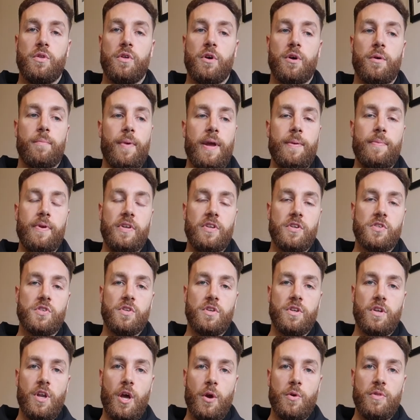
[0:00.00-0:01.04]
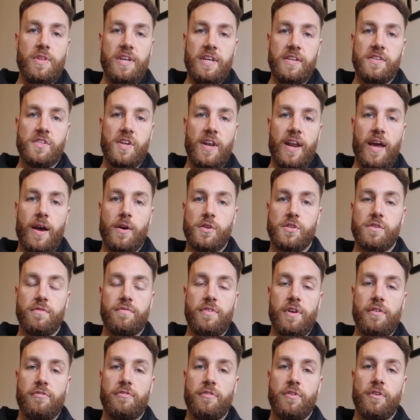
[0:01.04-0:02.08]
that maybe doesn't know the ins and outs of
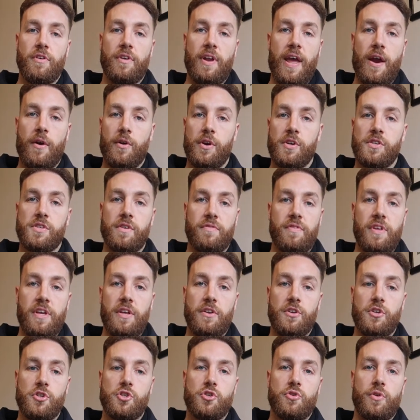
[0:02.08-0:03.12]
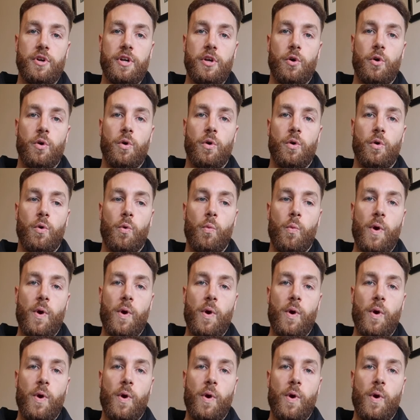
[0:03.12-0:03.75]
different areas of the industry or